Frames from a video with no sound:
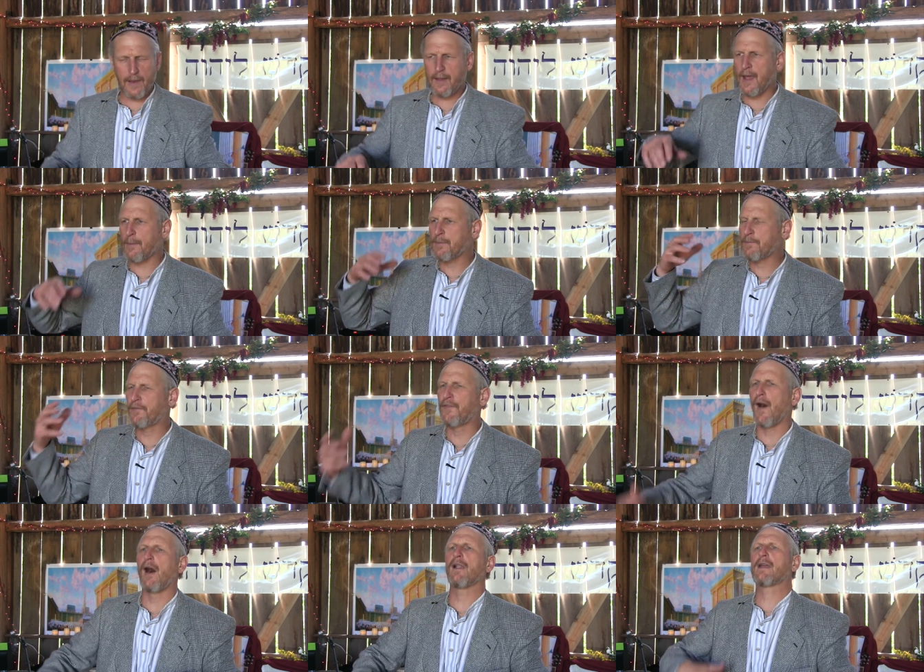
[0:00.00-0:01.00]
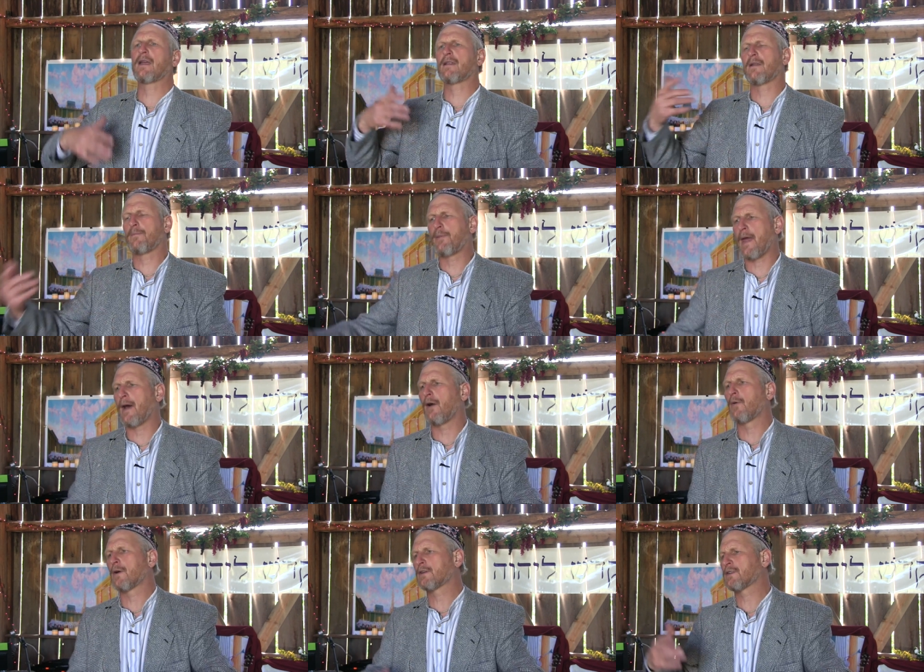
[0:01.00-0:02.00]
they kept falling into
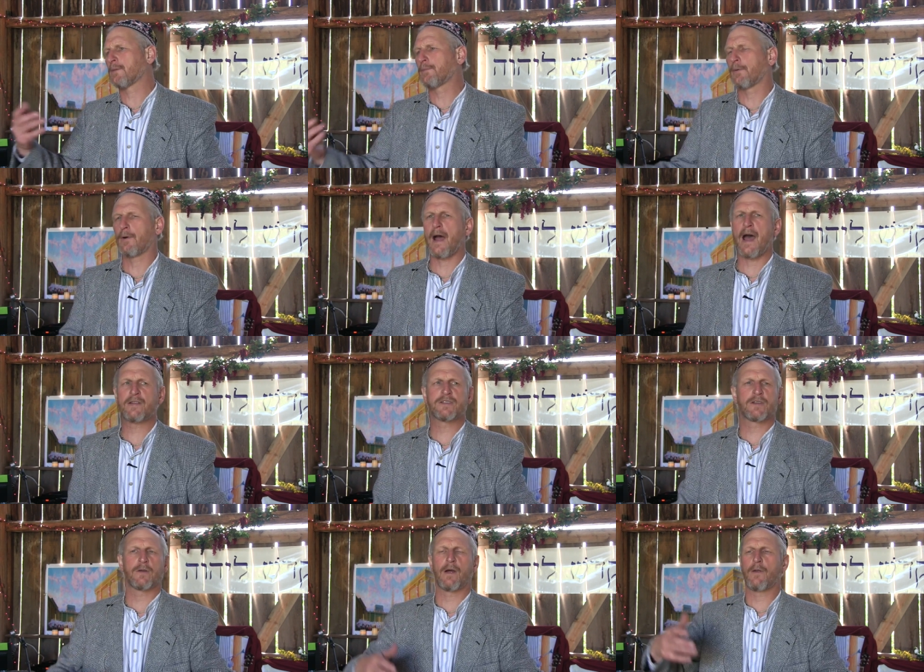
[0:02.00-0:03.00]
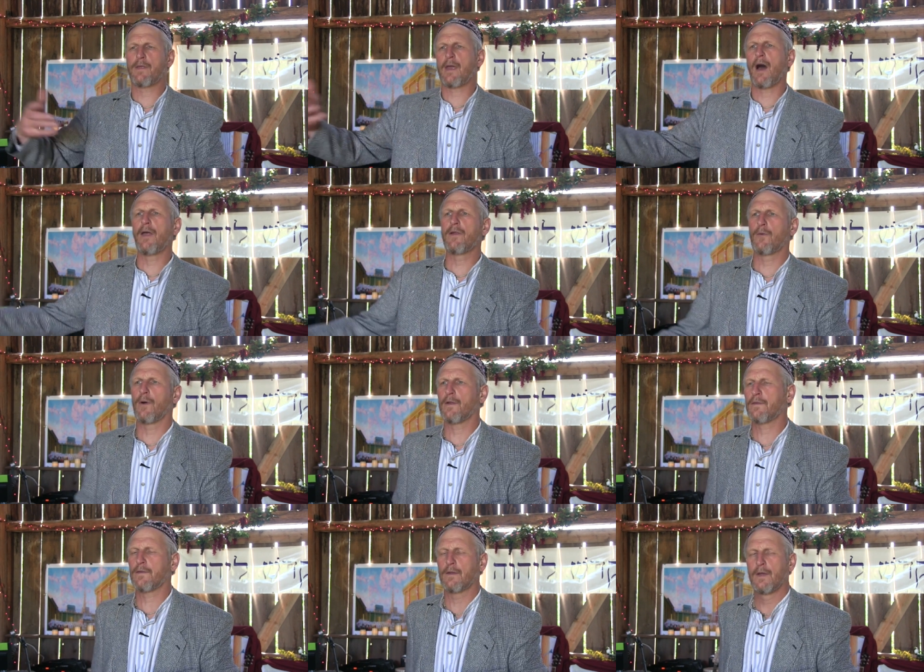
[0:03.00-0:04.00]
Baal worship or Ashtaroth or the other
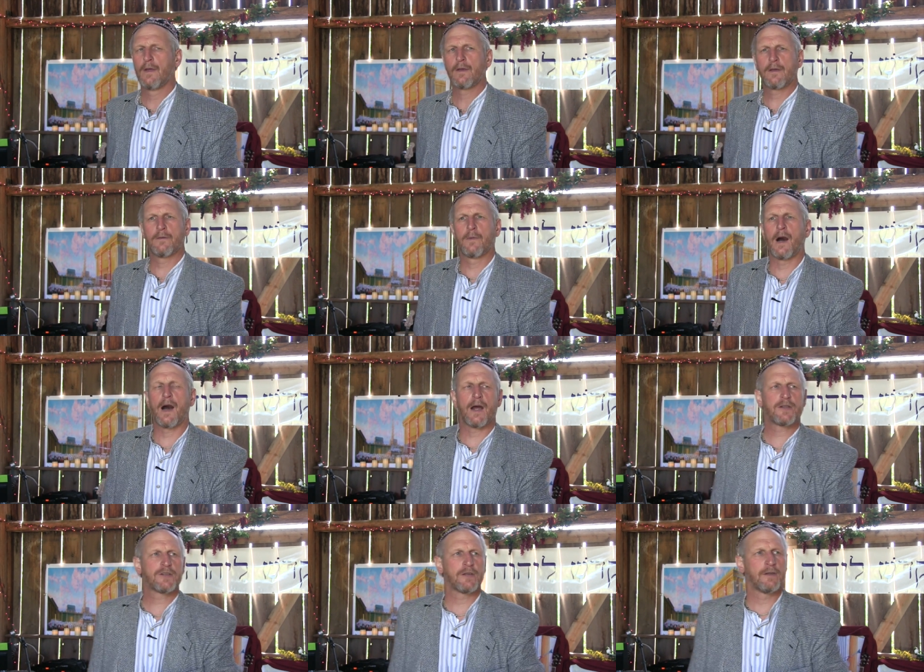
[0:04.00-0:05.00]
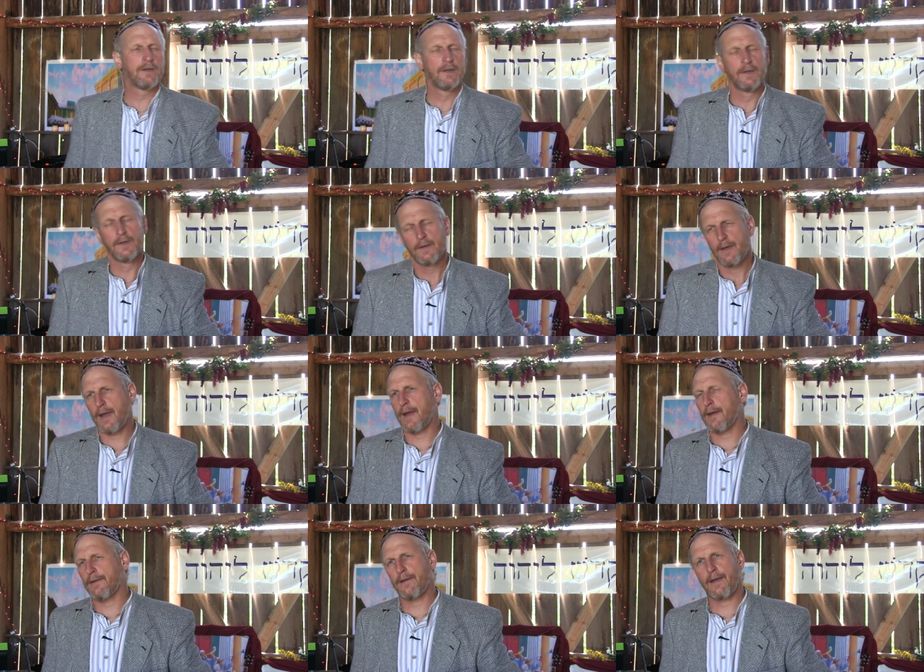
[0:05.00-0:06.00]
ones, Kamosh and,
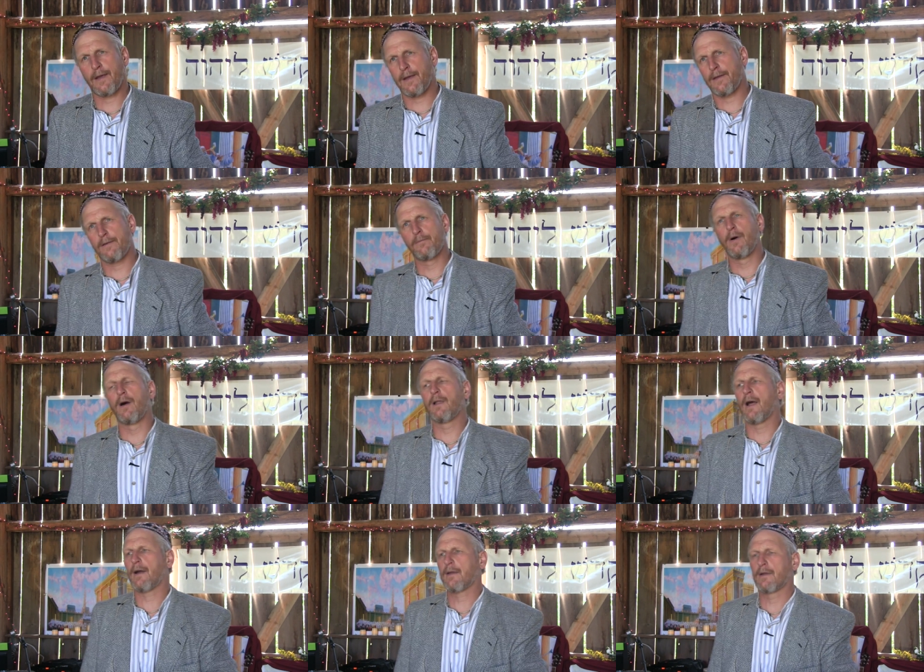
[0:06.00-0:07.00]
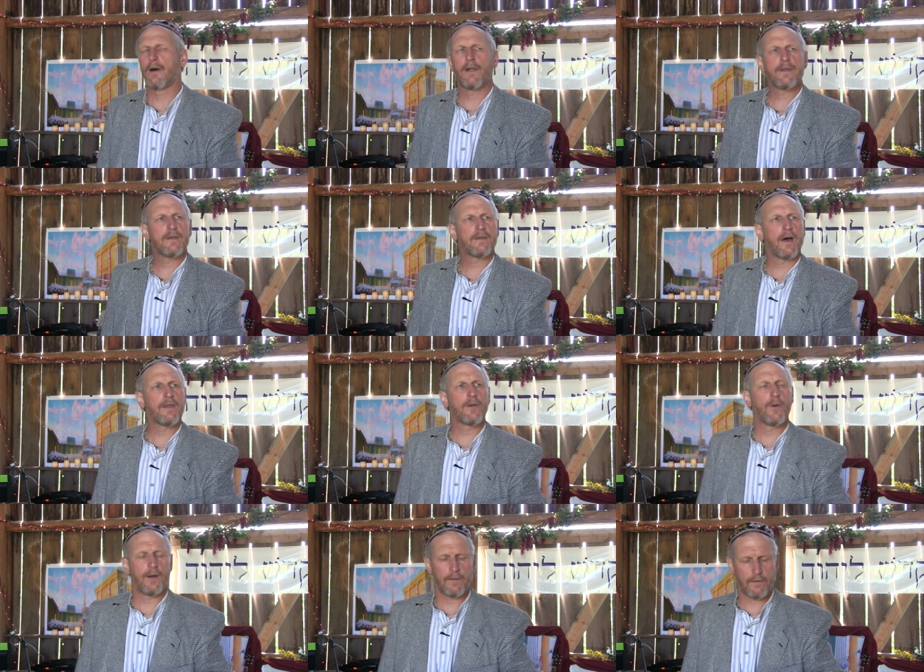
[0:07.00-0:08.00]
and, and Moloch and all these
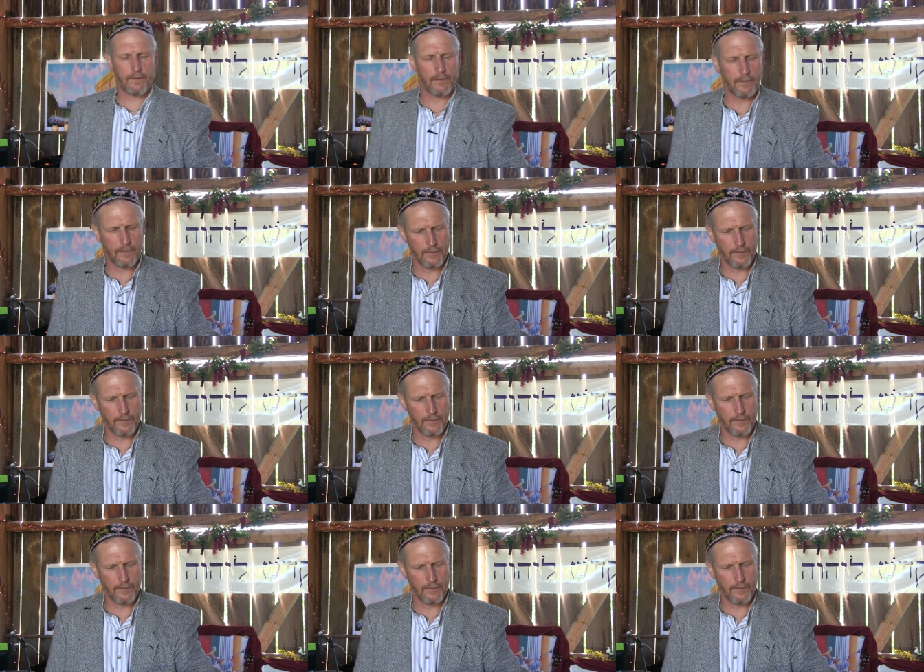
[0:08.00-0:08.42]
other ones.